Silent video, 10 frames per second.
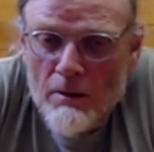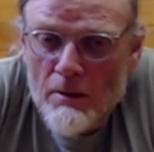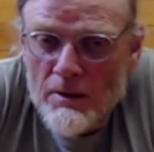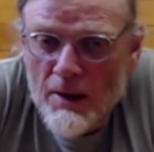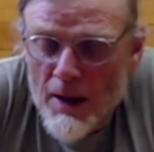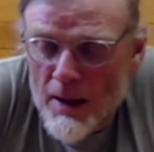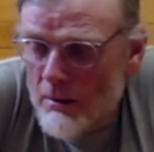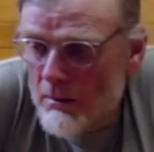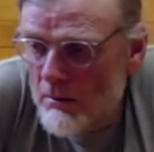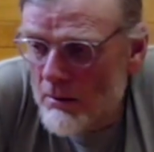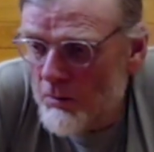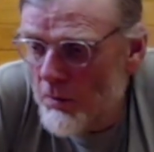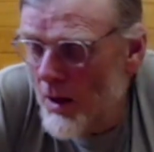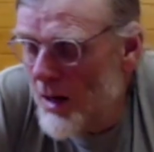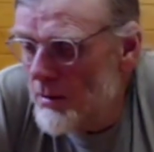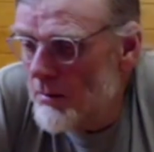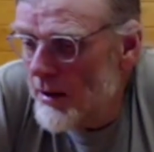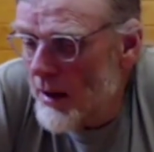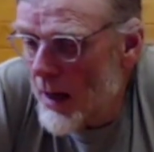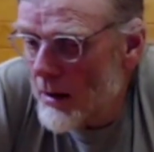The take is
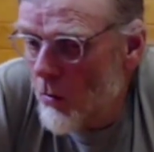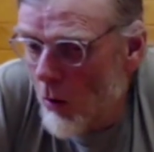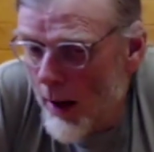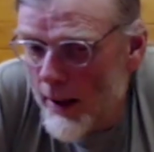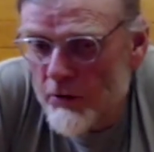probably not quite